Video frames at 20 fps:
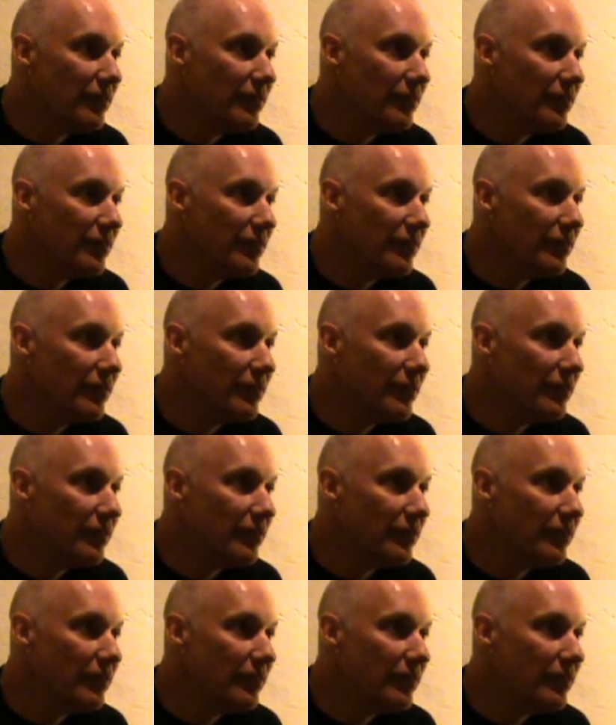You know,
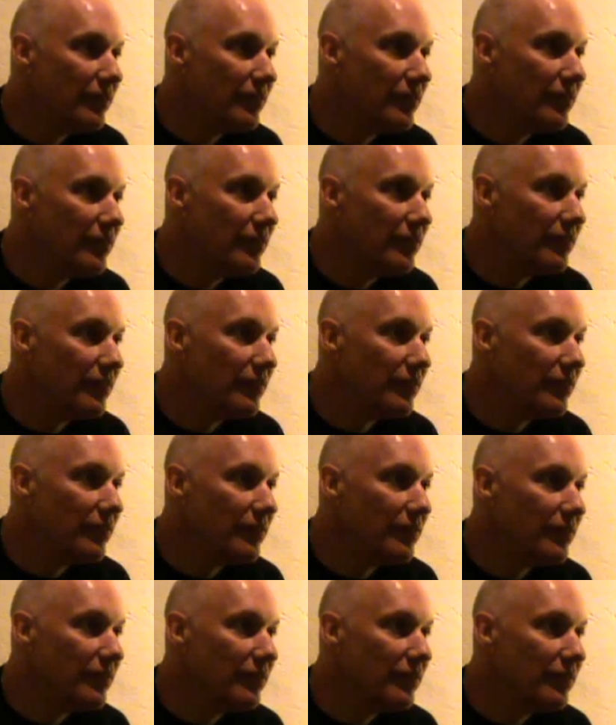and like people punching,
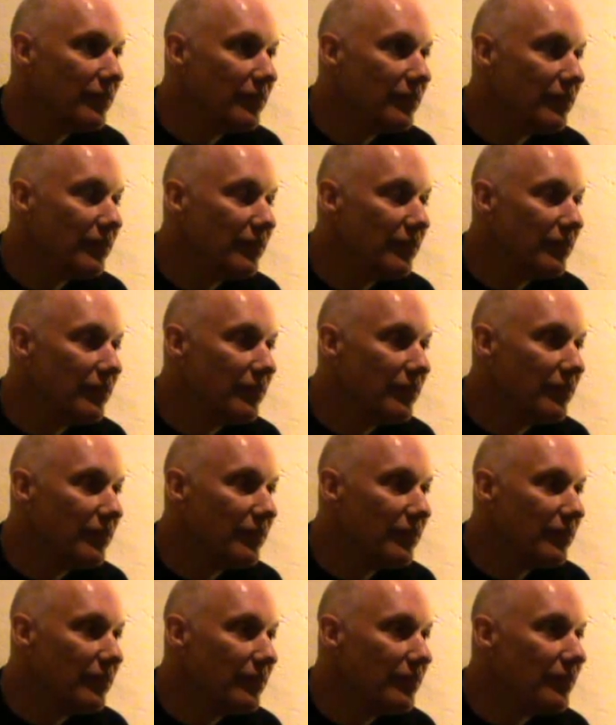punching each other in the
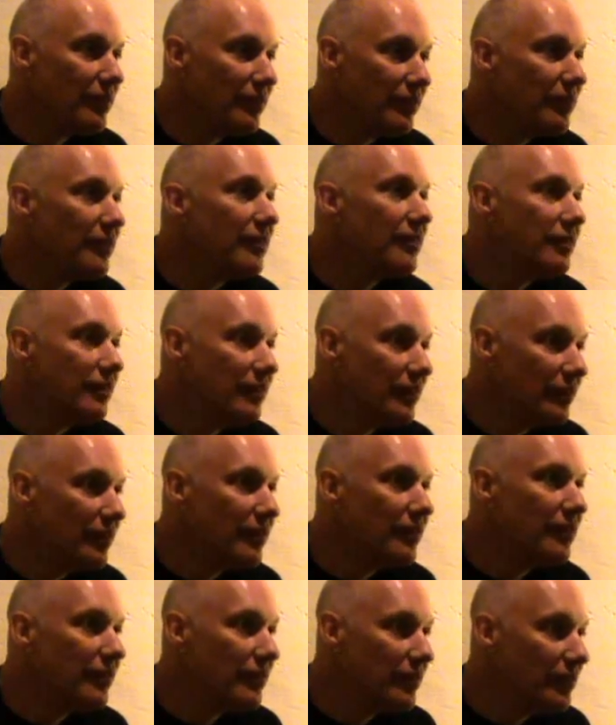face
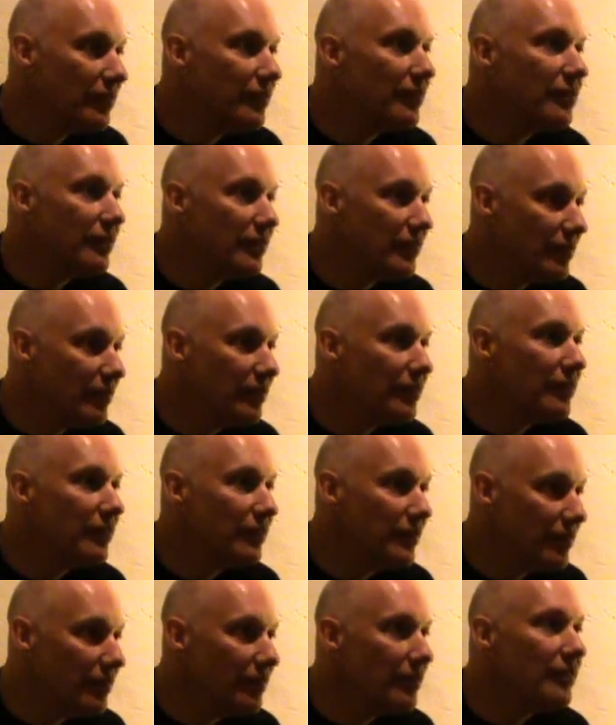in, a spiritual
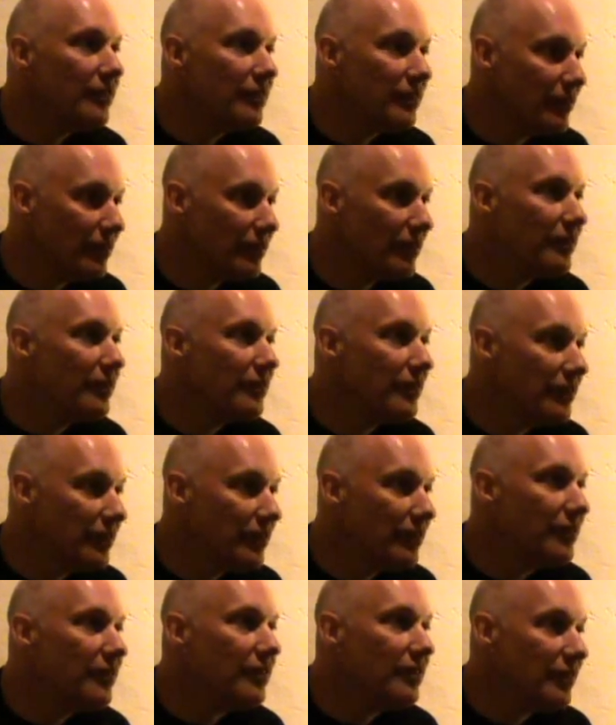retreat is just like,
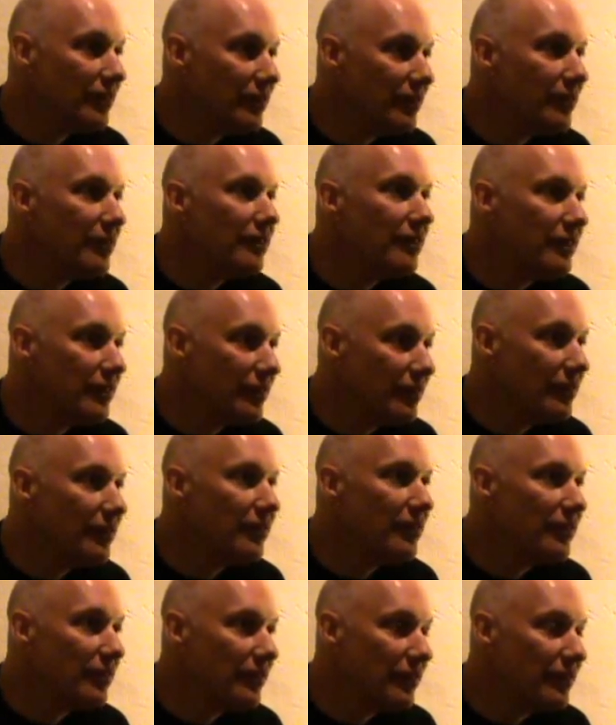that's
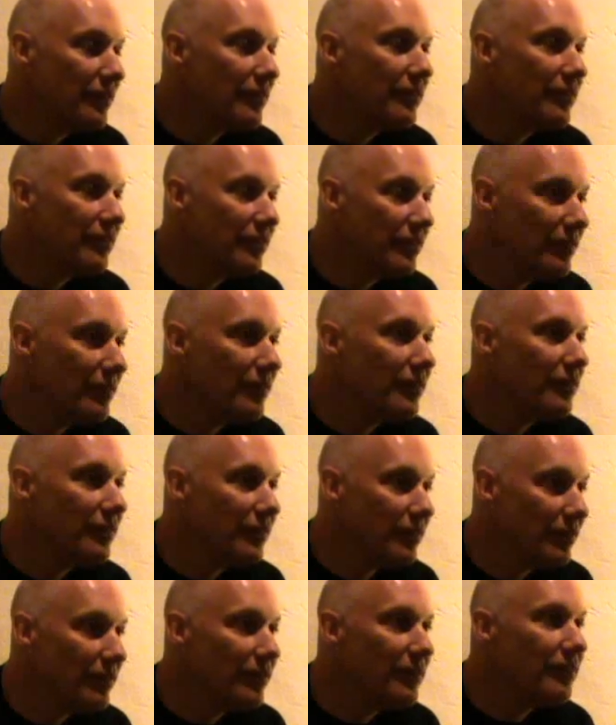completely insane.
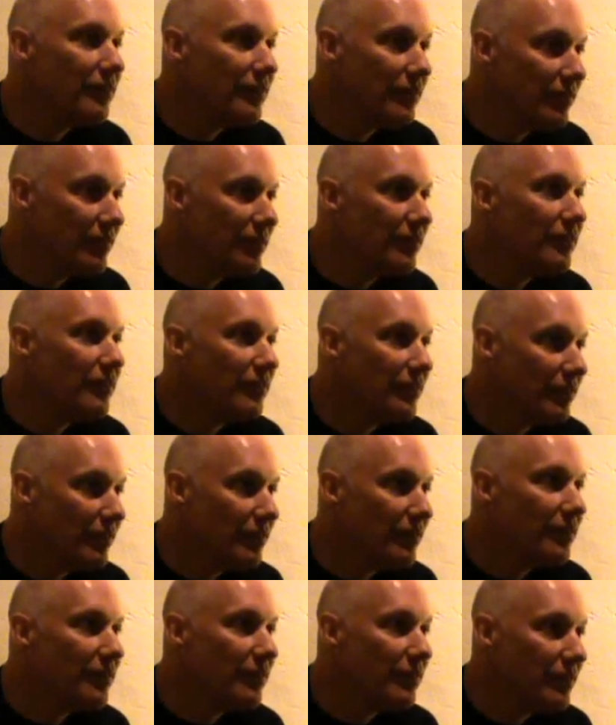
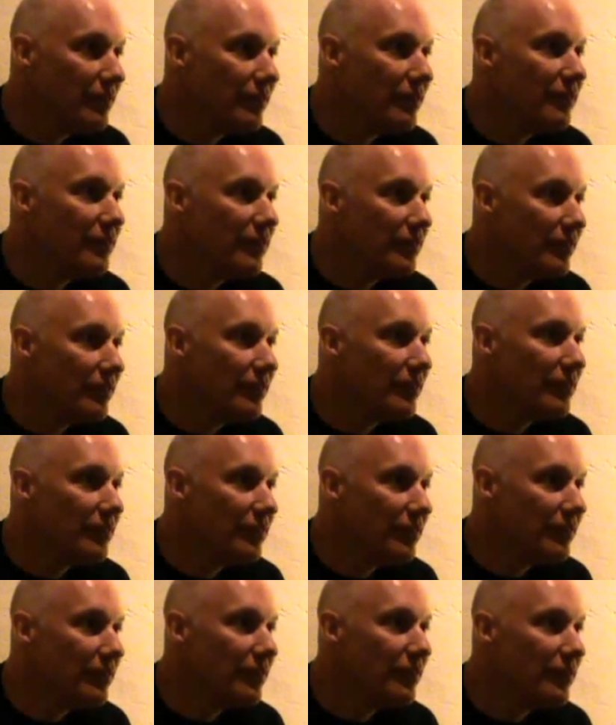So mm. what thought
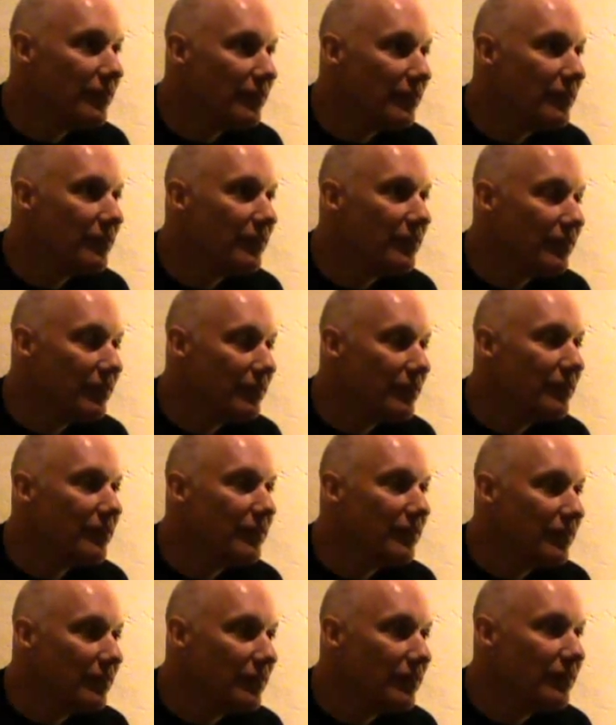system would do that?
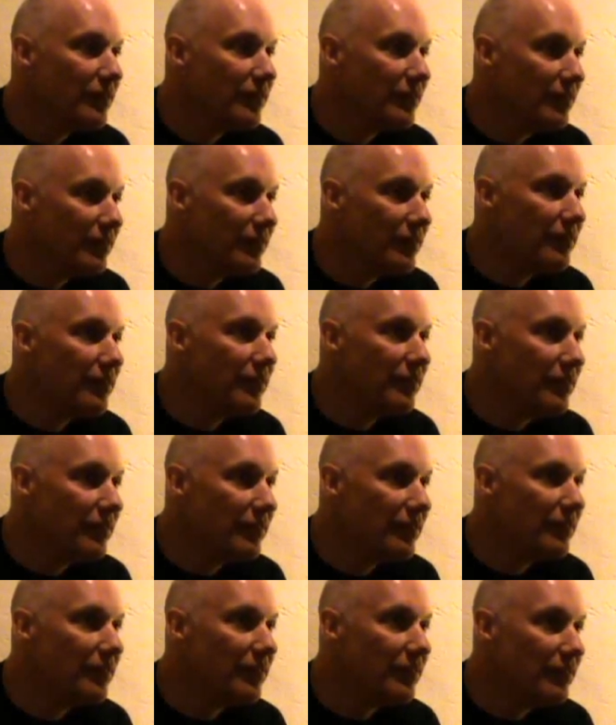They did that on the
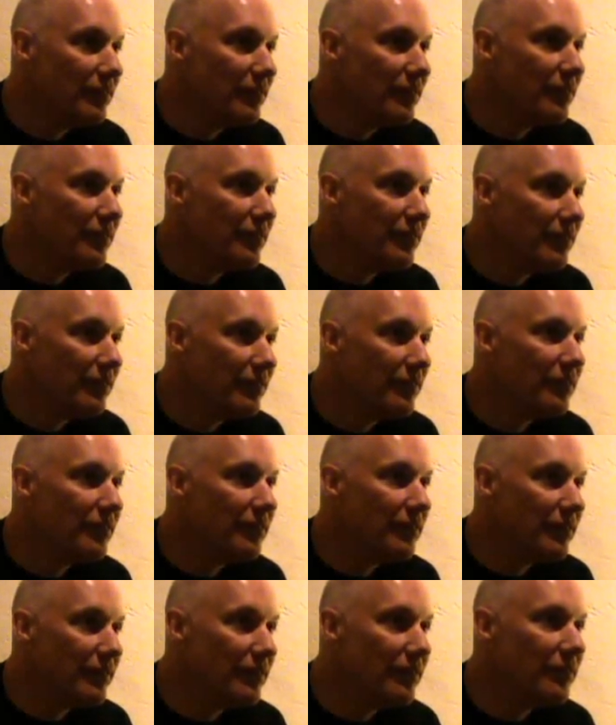supposed shrine of
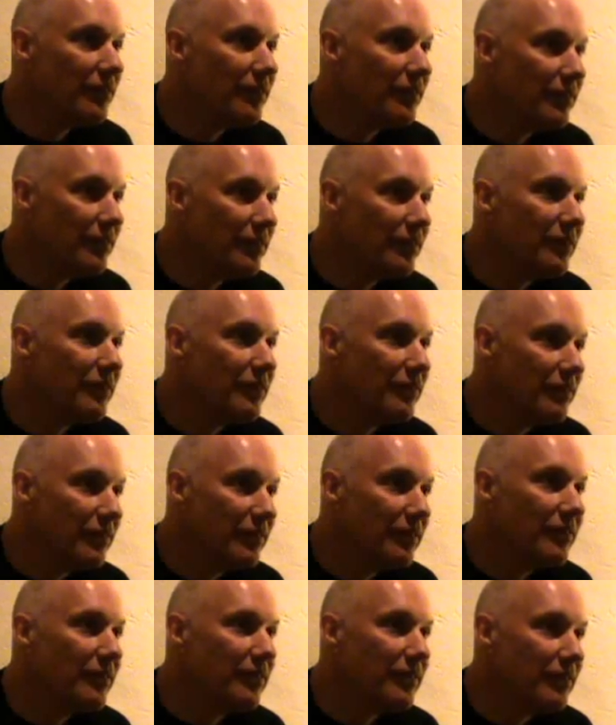Jesus too.
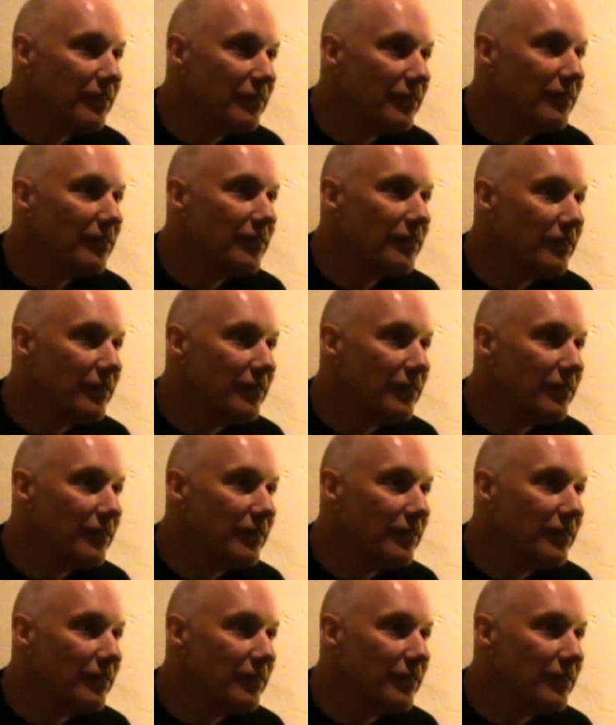Punch yeah.